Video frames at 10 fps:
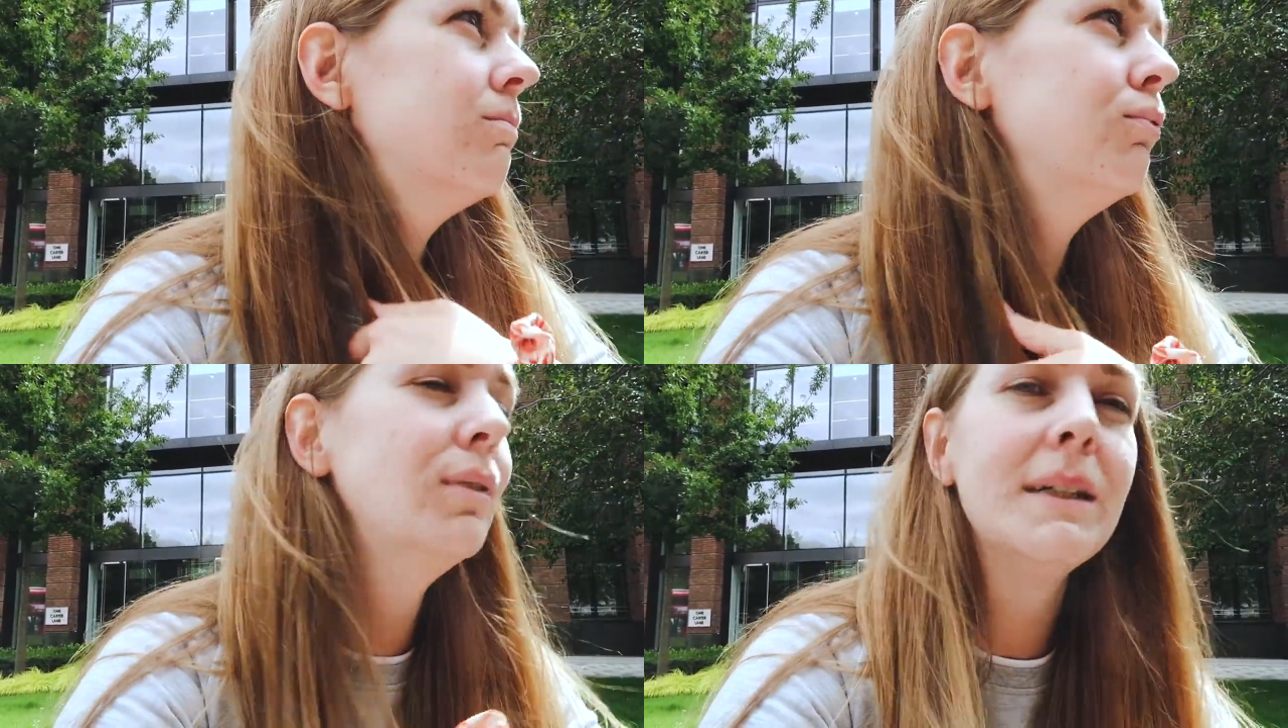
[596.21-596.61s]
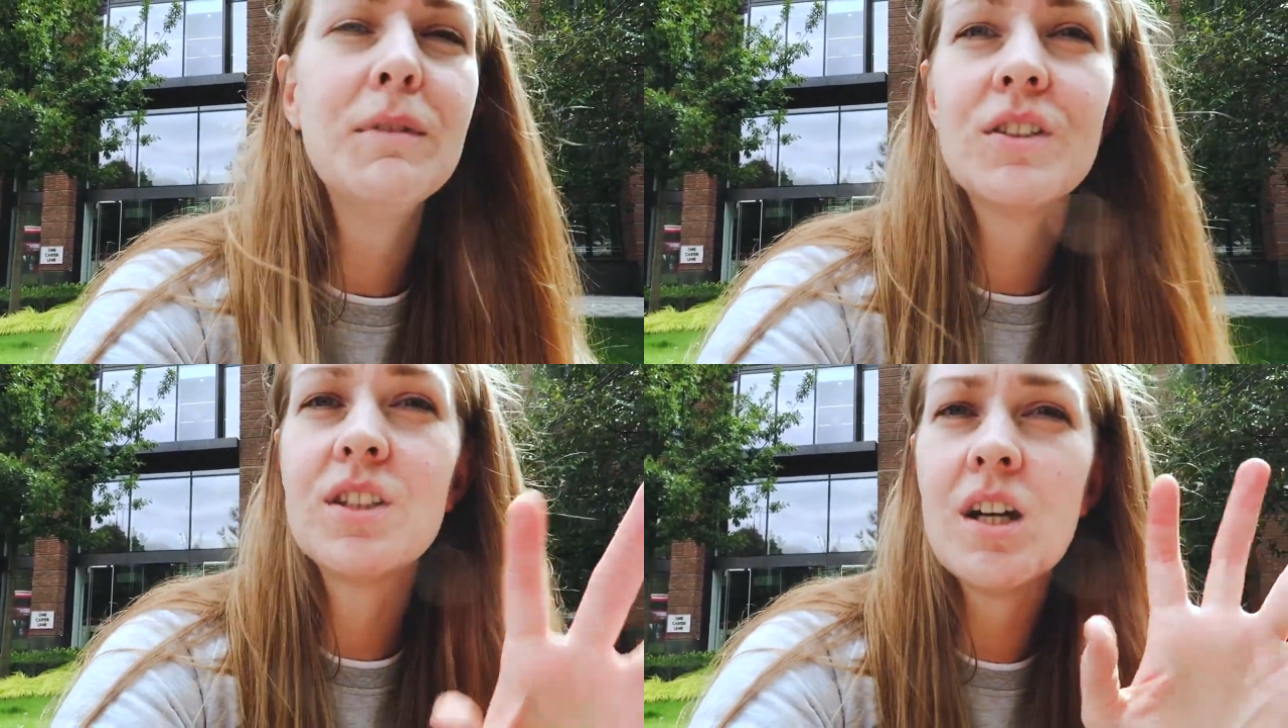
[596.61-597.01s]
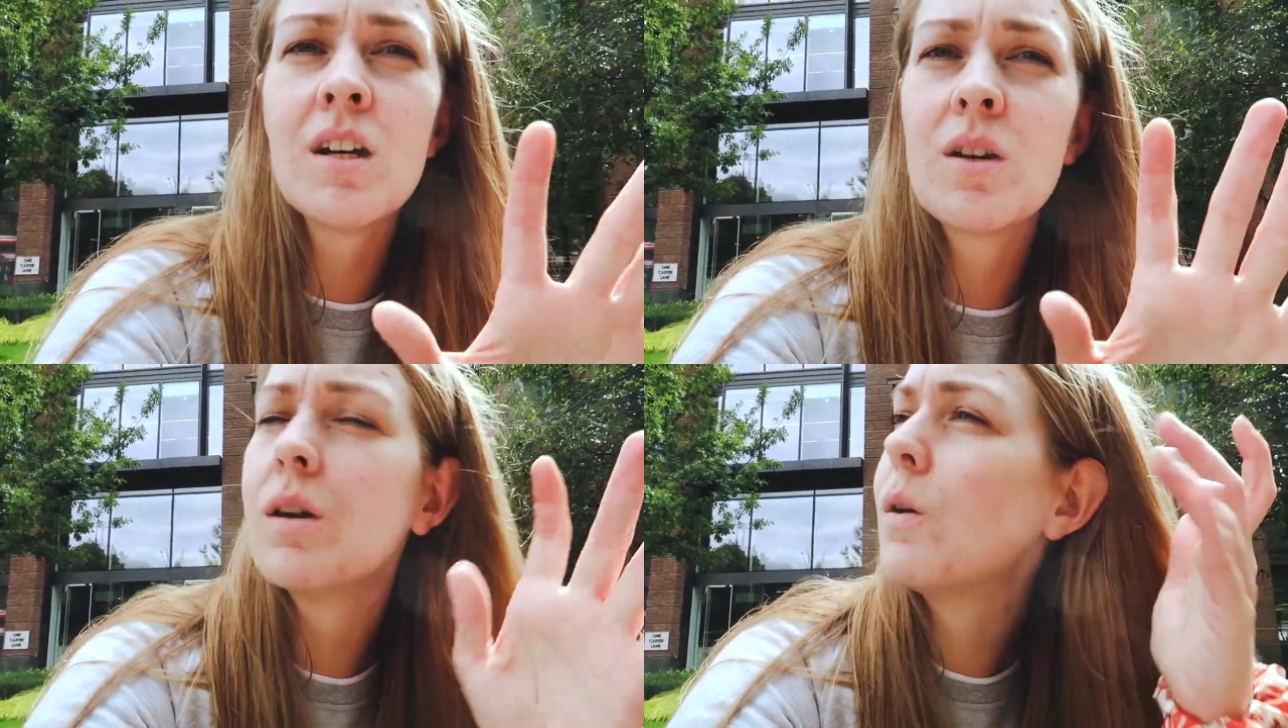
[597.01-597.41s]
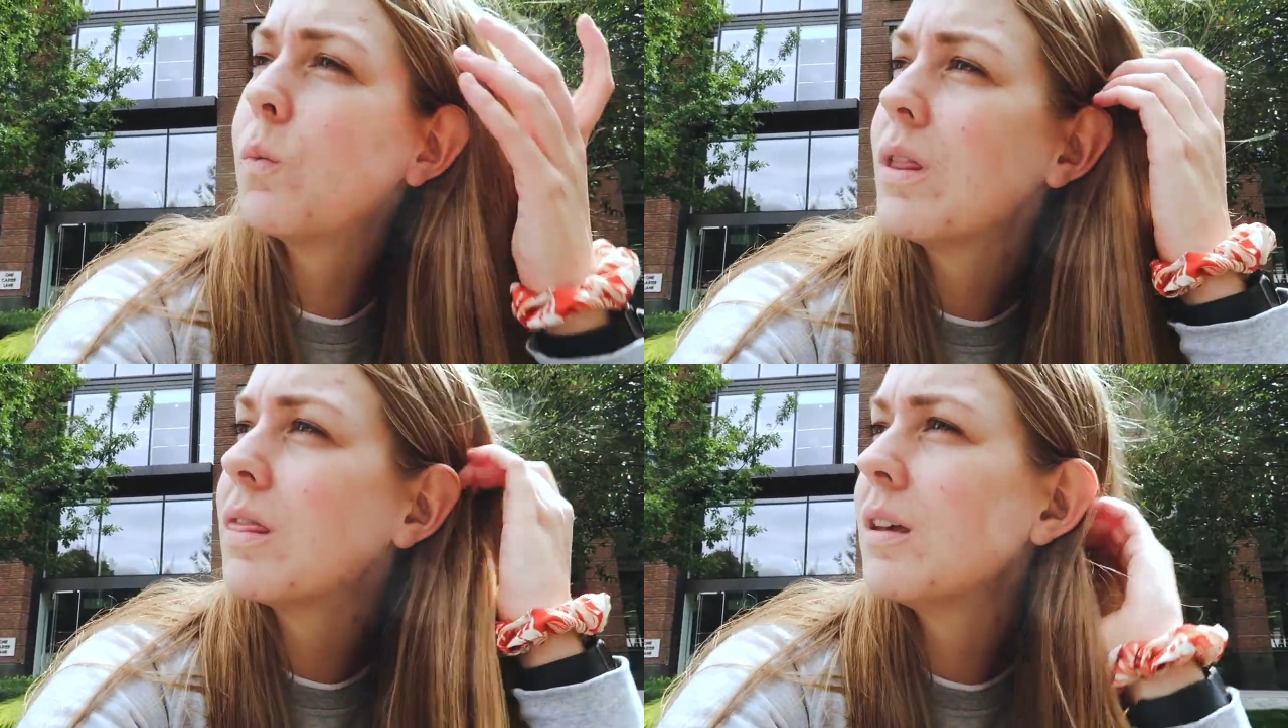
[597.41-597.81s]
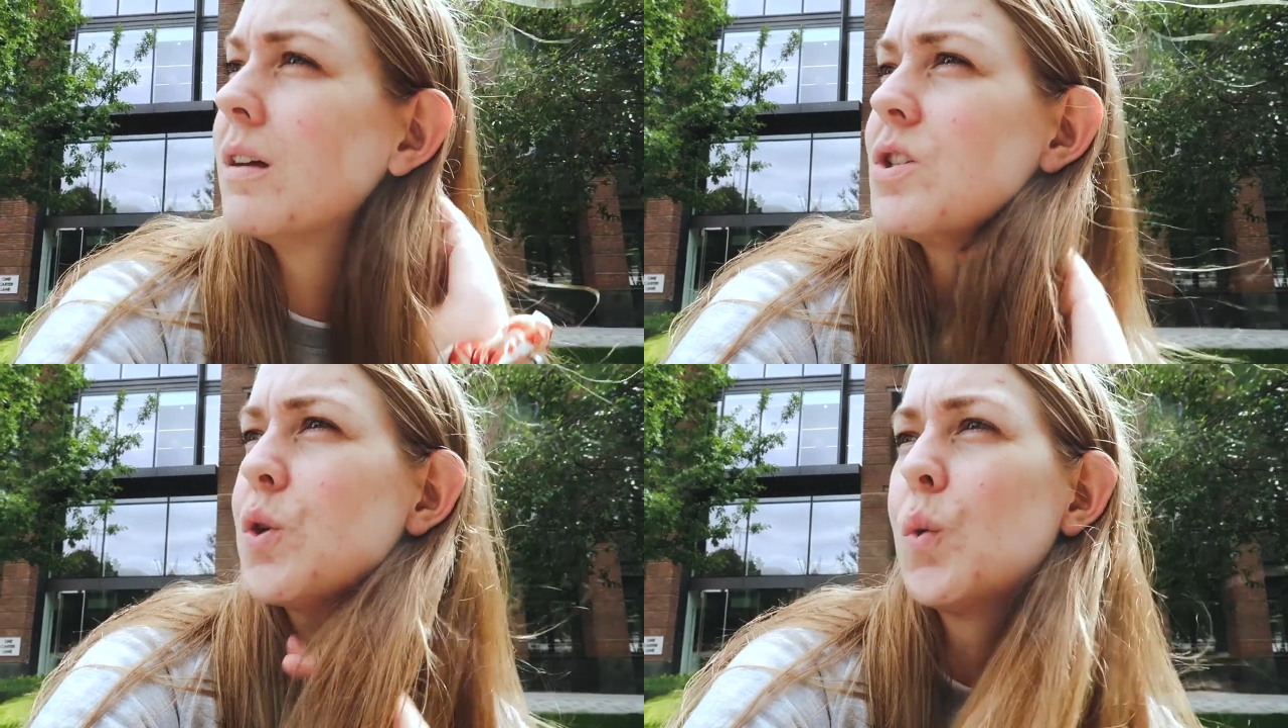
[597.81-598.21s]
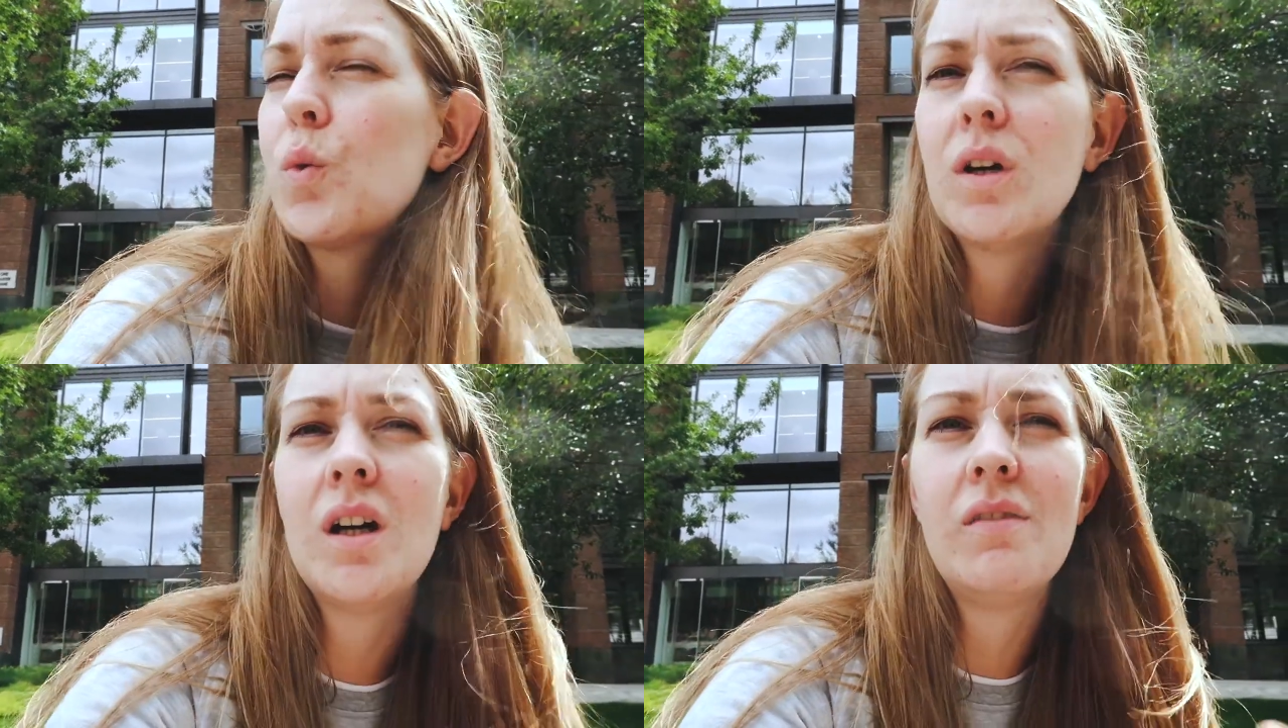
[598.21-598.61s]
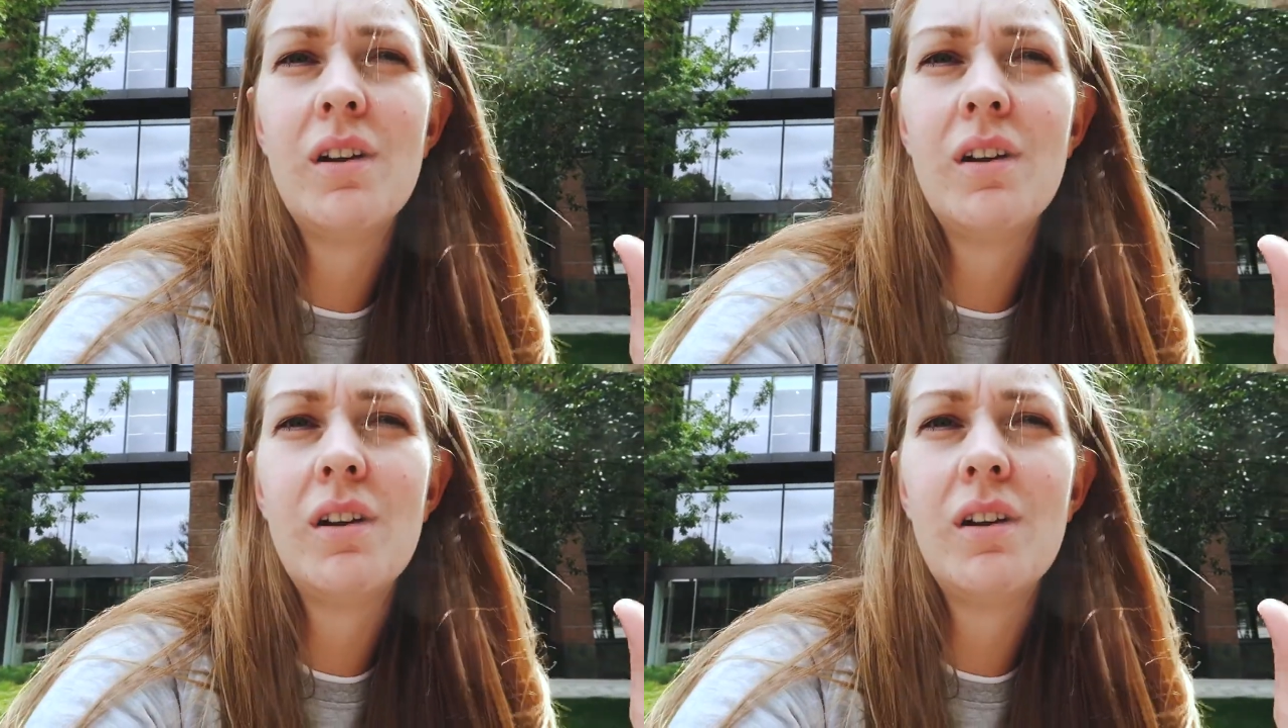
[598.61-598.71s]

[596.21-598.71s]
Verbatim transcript: pretty much done with the tour of